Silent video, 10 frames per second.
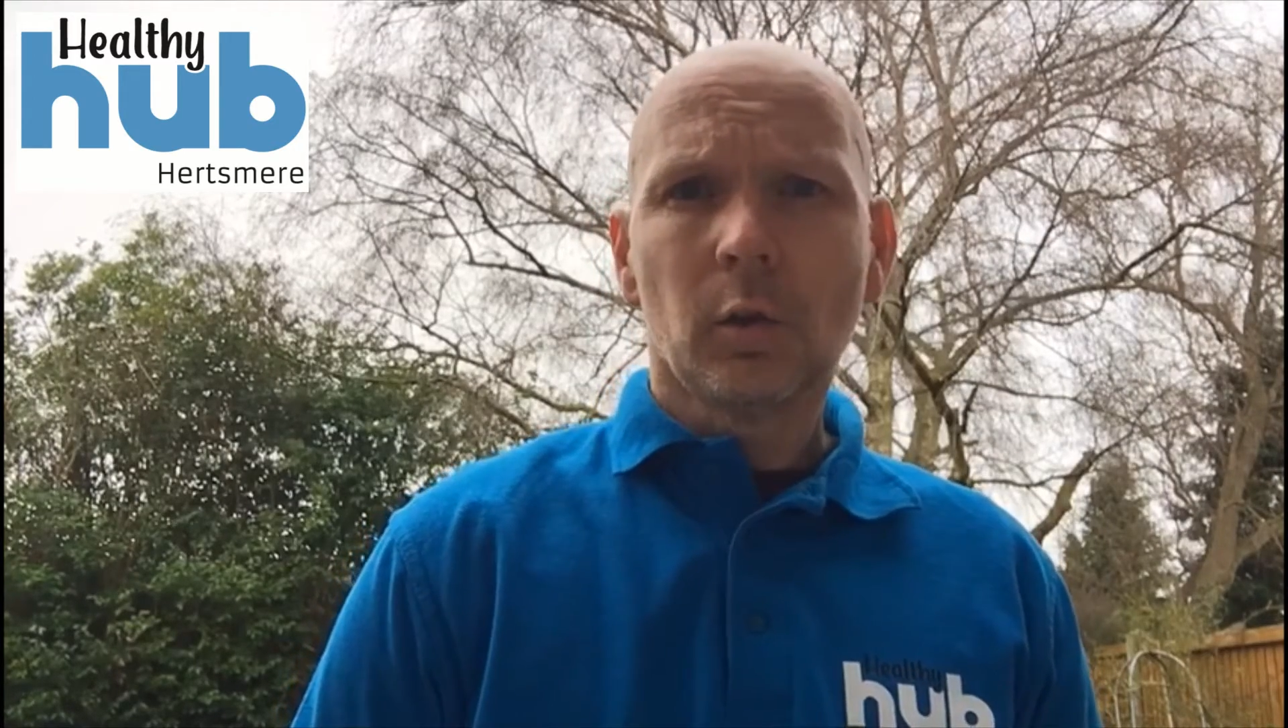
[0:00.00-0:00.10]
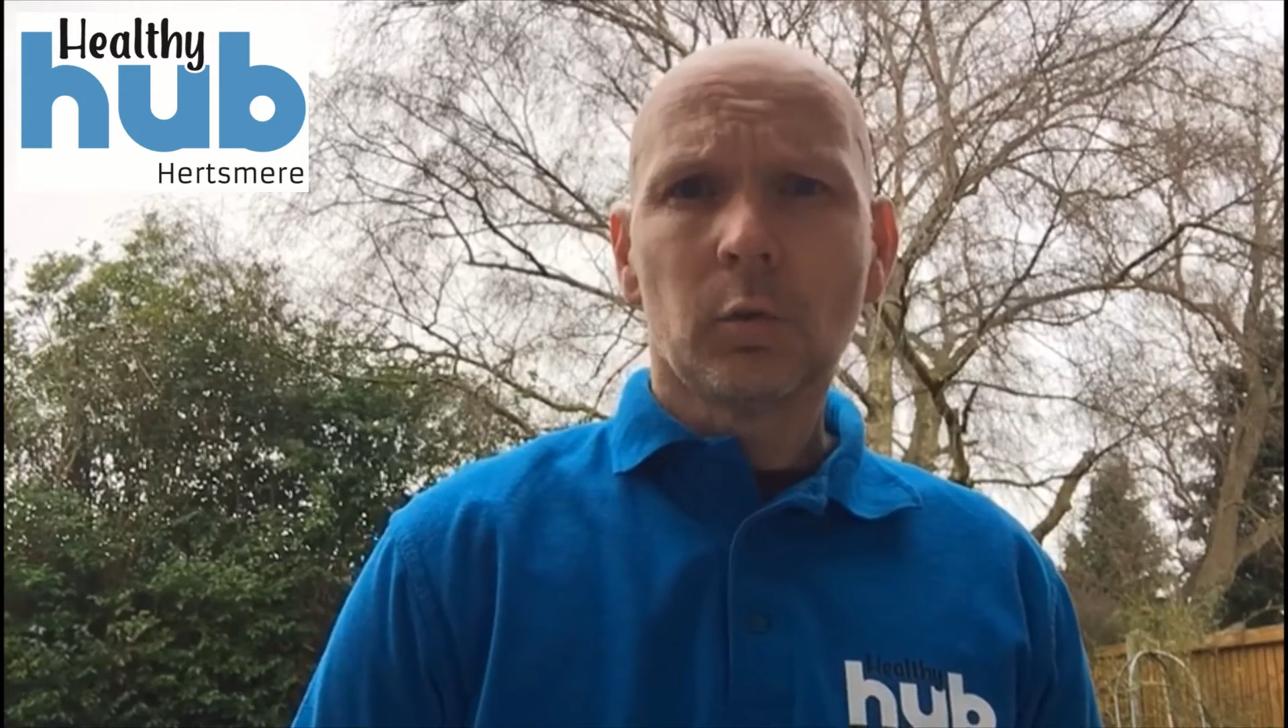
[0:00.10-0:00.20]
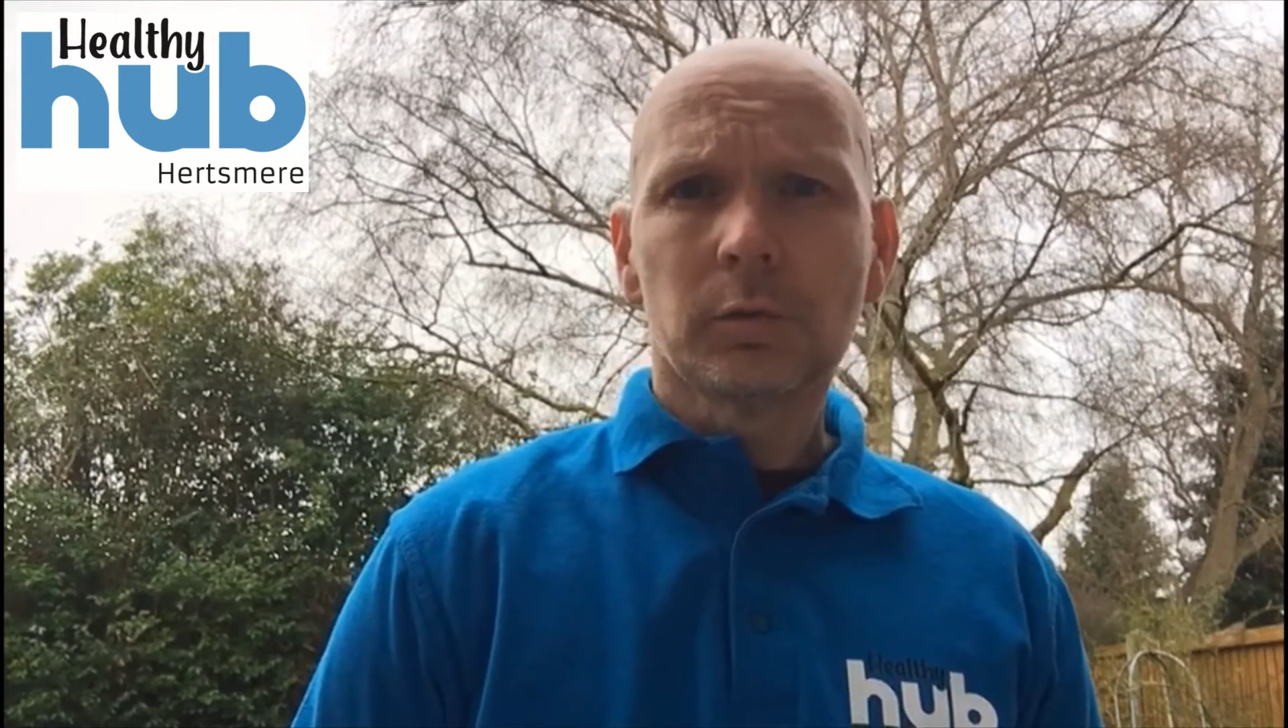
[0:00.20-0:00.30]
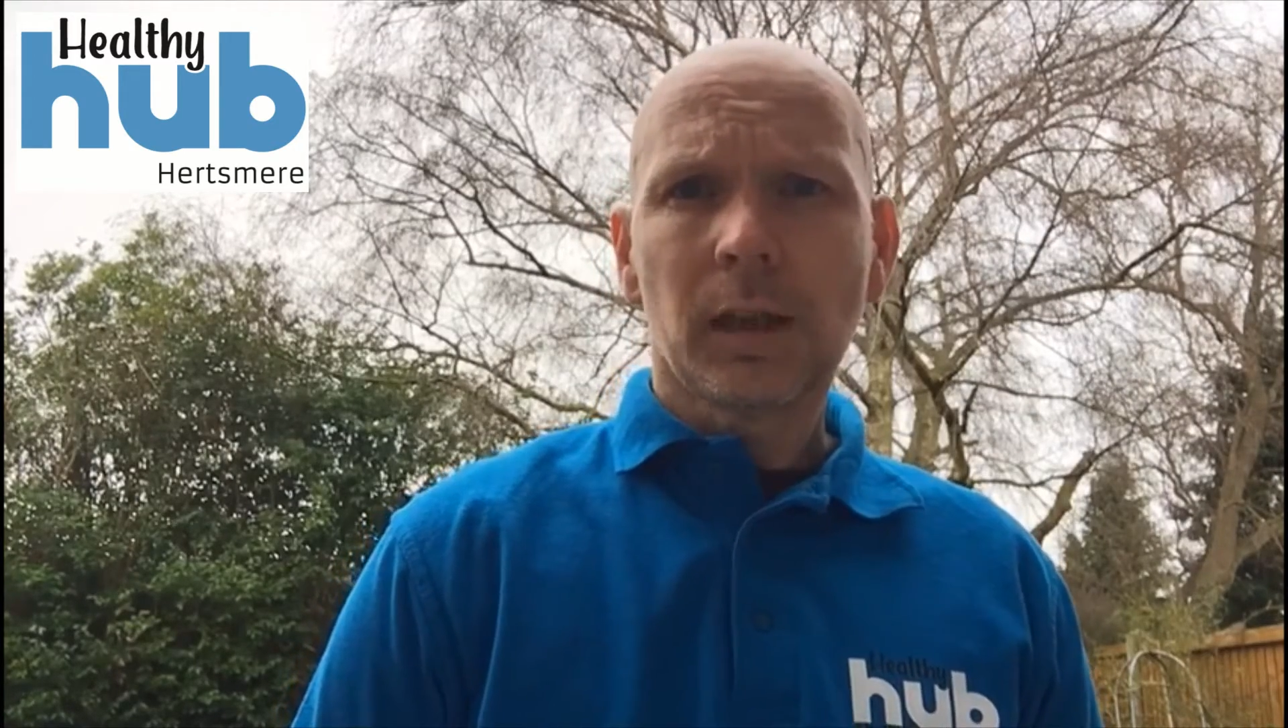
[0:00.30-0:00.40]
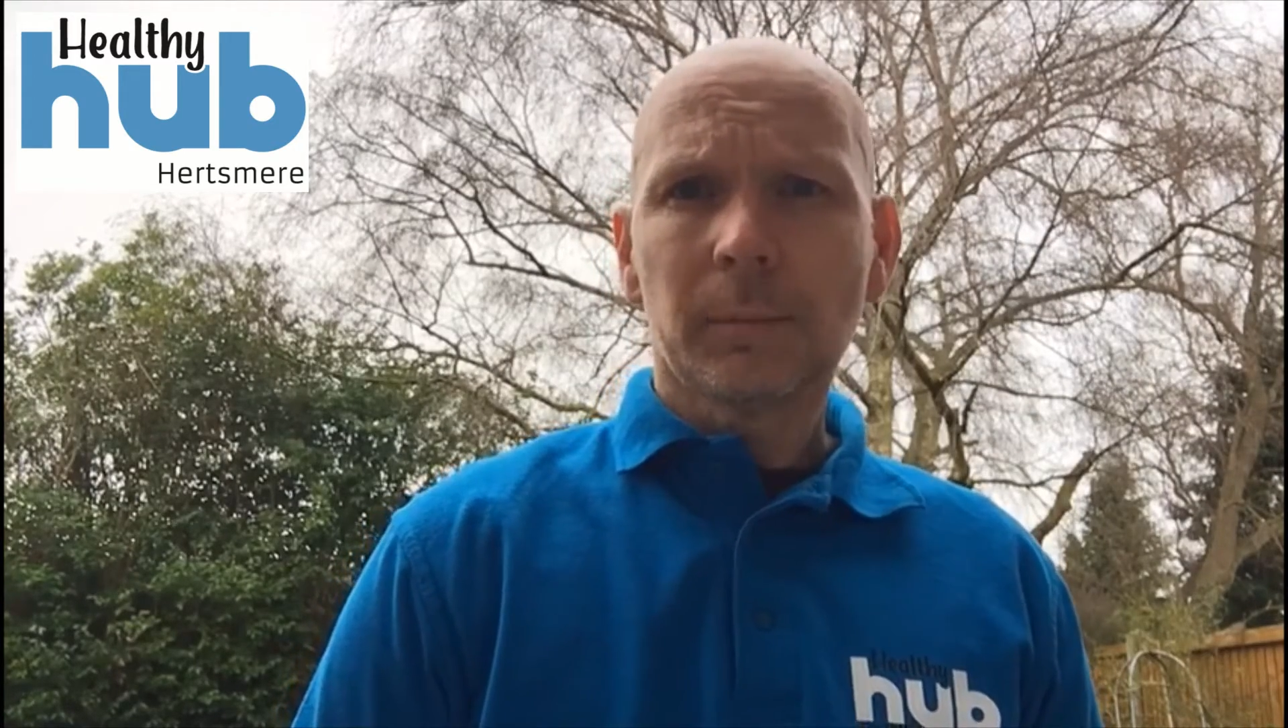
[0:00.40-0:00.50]

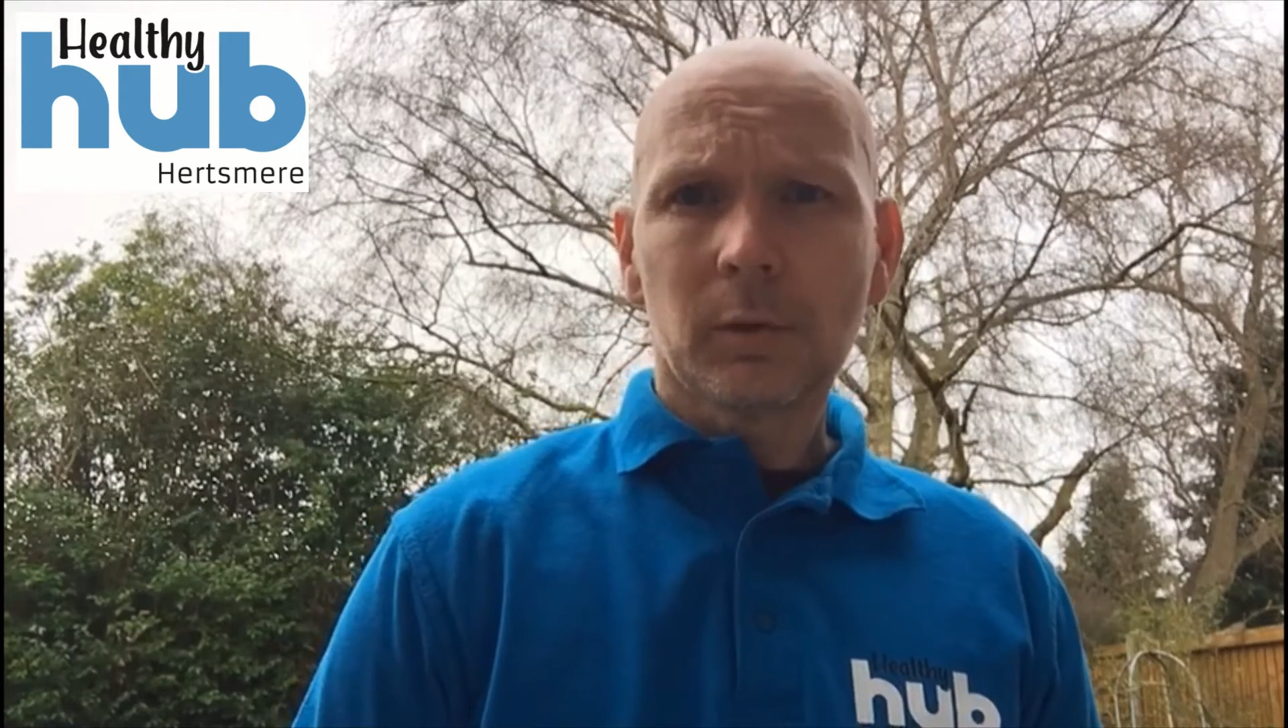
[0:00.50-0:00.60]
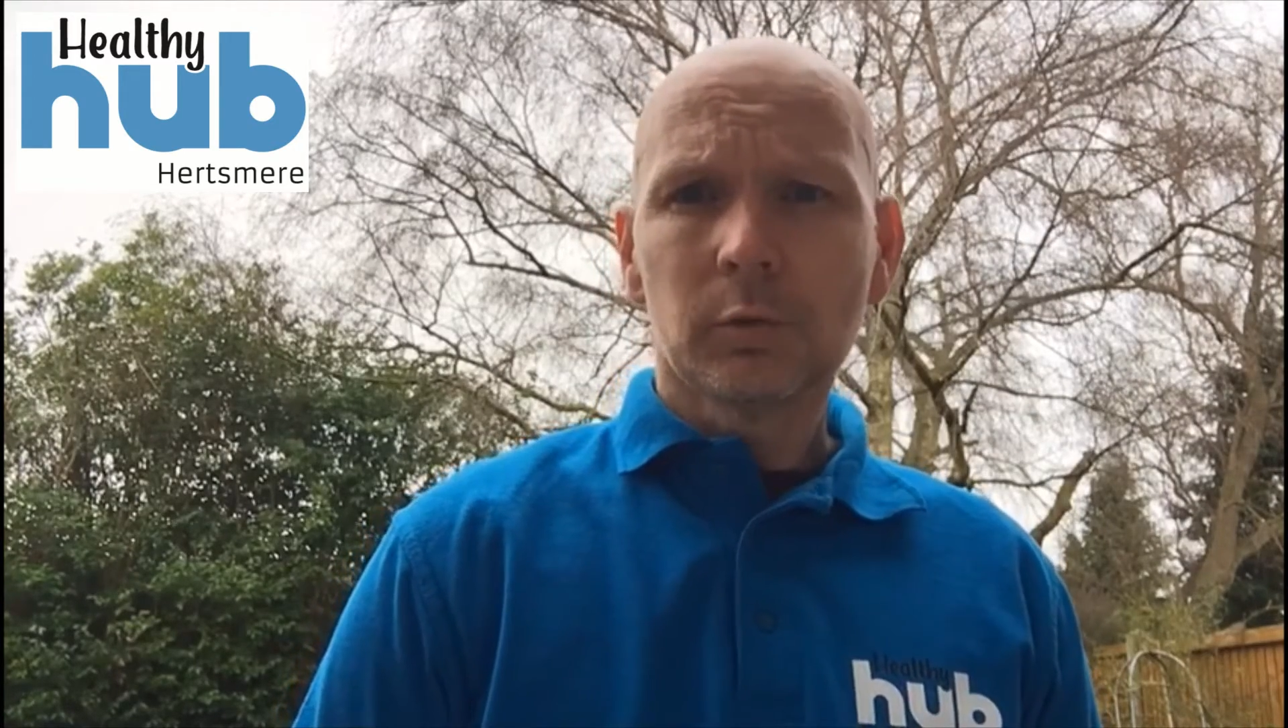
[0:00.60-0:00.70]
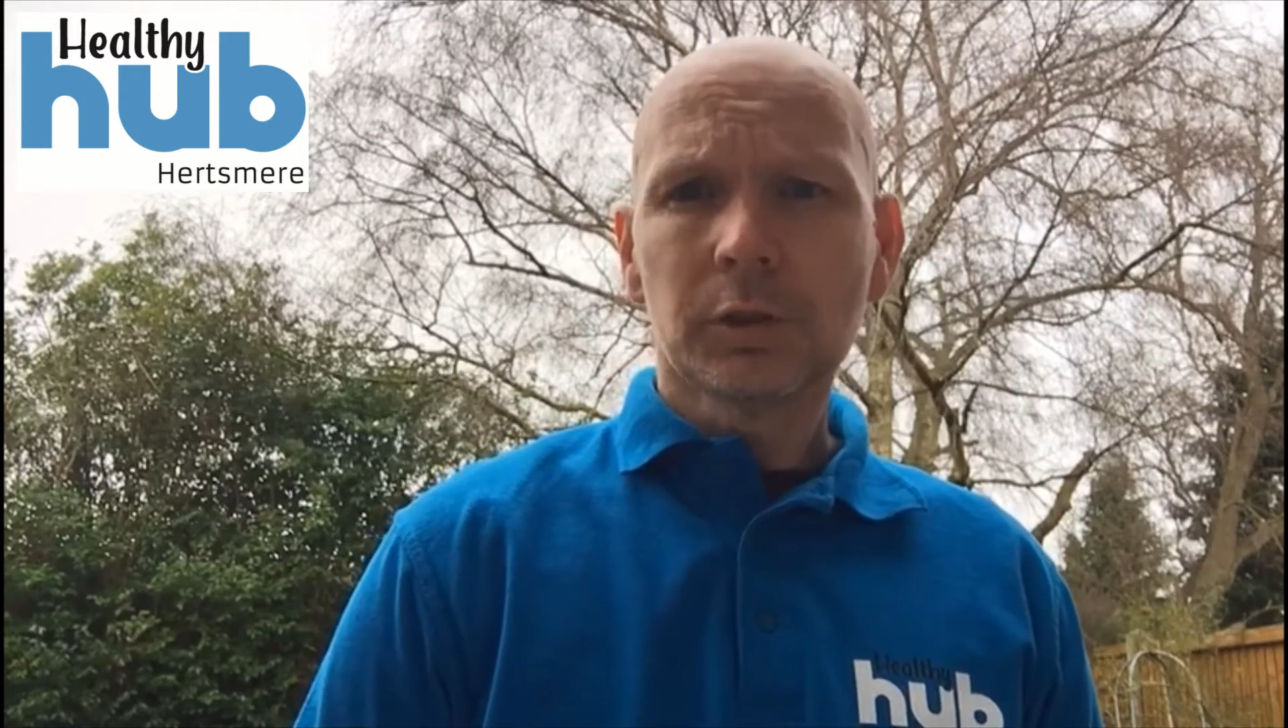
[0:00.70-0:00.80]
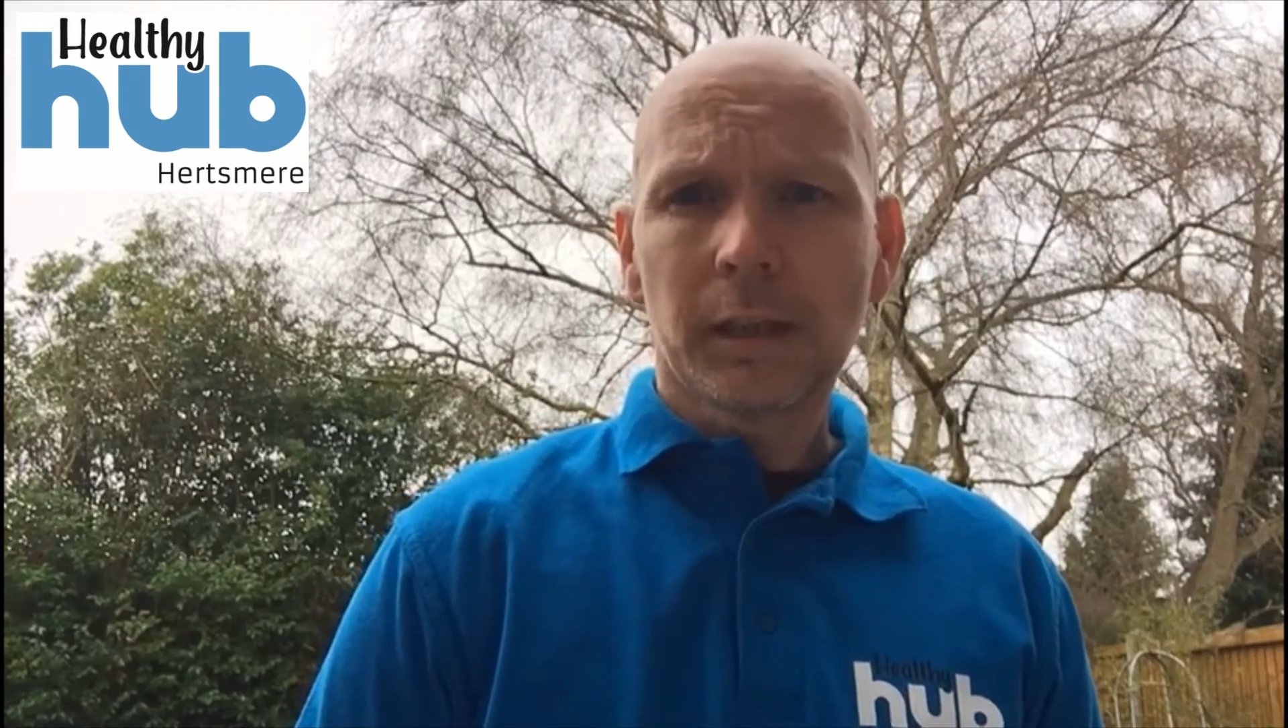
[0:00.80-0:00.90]
cause chemical